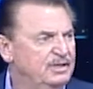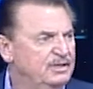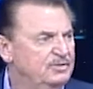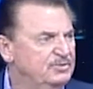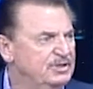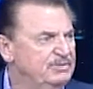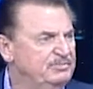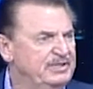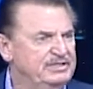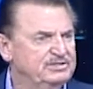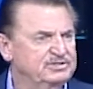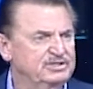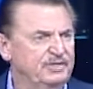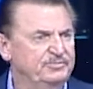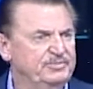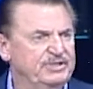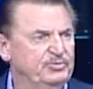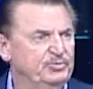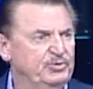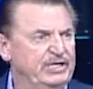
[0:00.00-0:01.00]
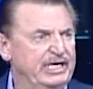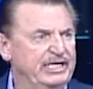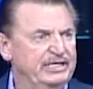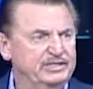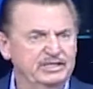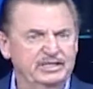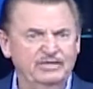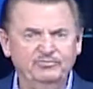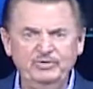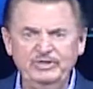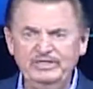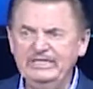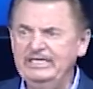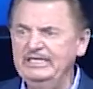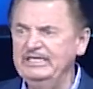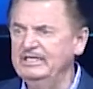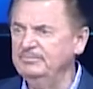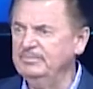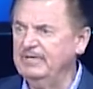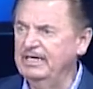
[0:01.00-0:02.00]
Wouldn't it be something we had to, if we
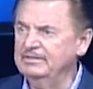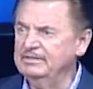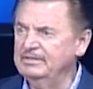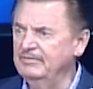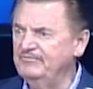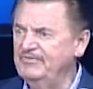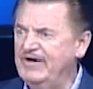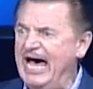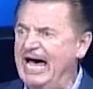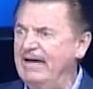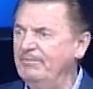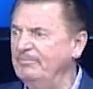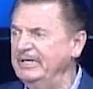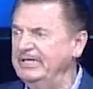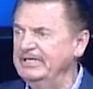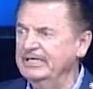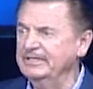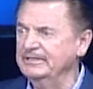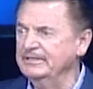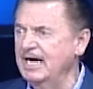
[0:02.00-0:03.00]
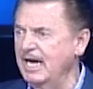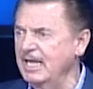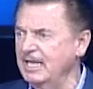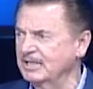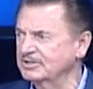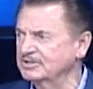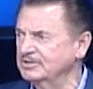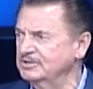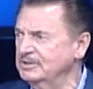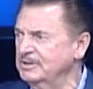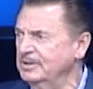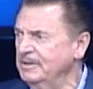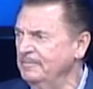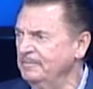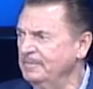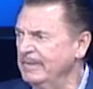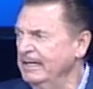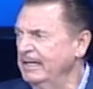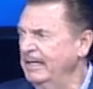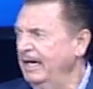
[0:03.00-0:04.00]
needed about $5 million and,
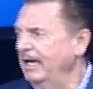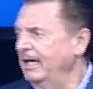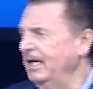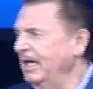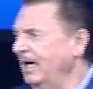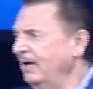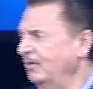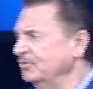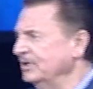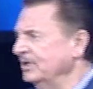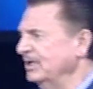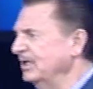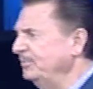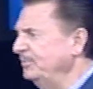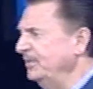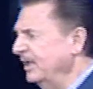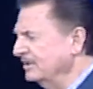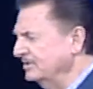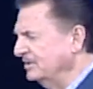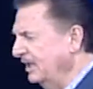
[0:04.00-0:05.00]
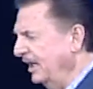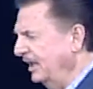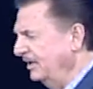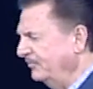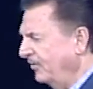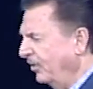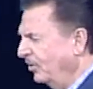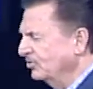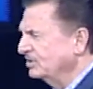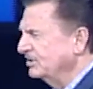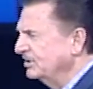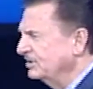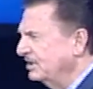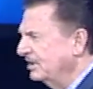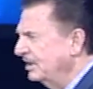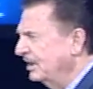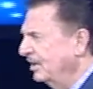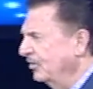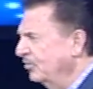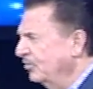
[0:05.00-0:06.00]
and I would get up here, i say, hey folks, this,
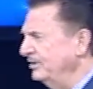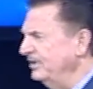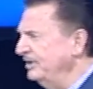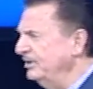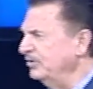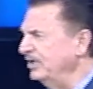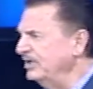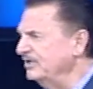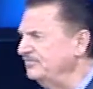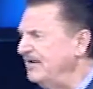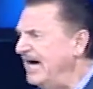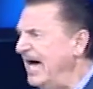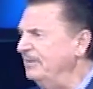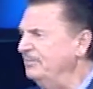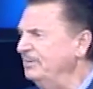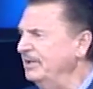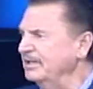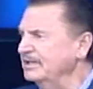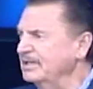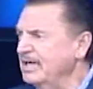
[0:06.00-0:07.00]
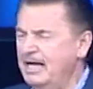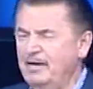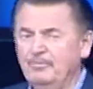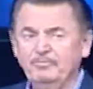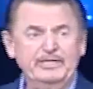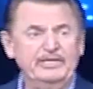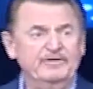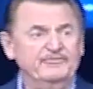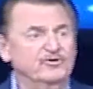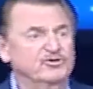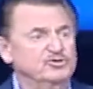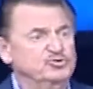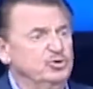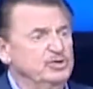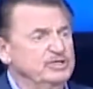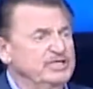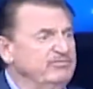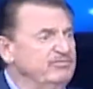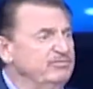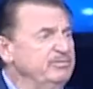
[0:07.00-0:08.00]
we need to raise $5 million. I'll be the first one
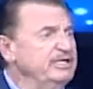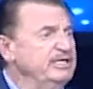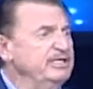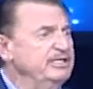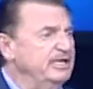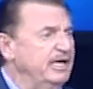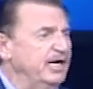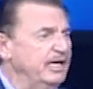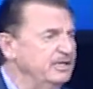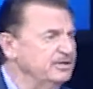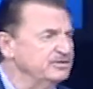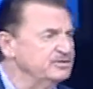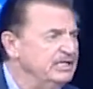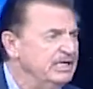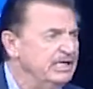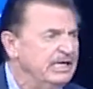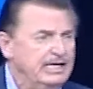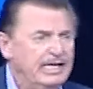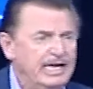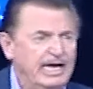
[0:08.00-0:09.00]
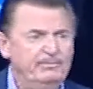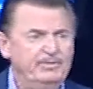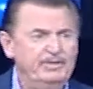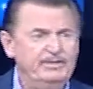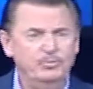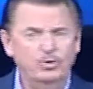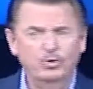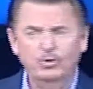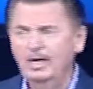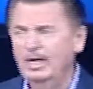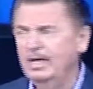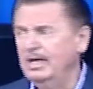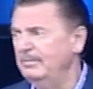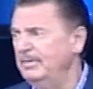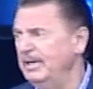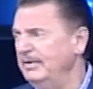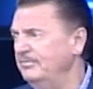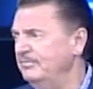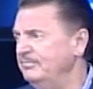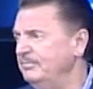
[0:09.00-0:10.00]
to give a million dollars. How many more,
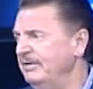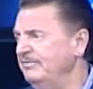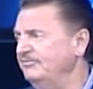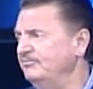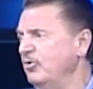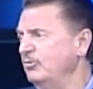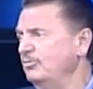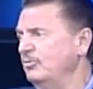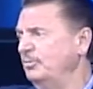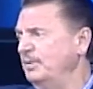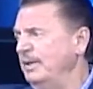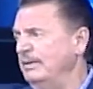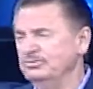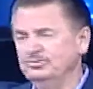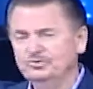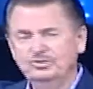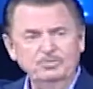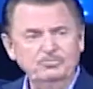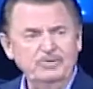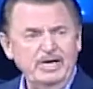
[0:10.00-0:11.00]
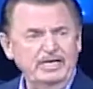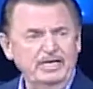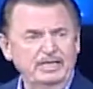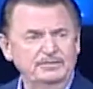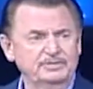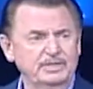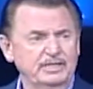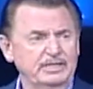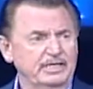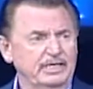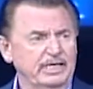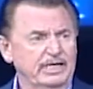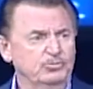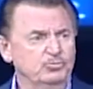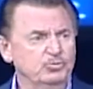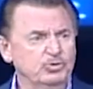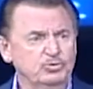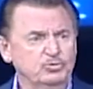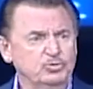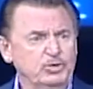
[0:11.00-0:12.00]
be, be four more people jump right up and
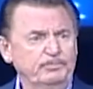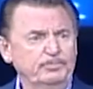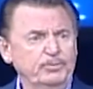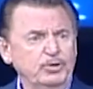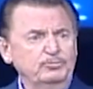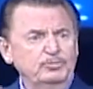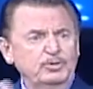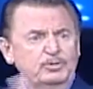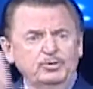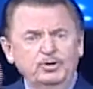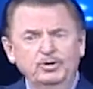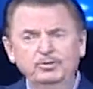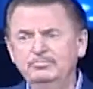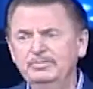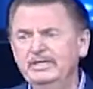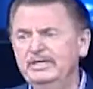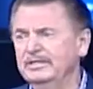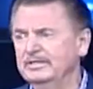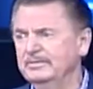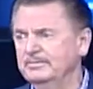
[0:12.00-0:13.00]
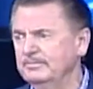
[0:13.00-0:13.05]
real quick, boom, boom, boom, million,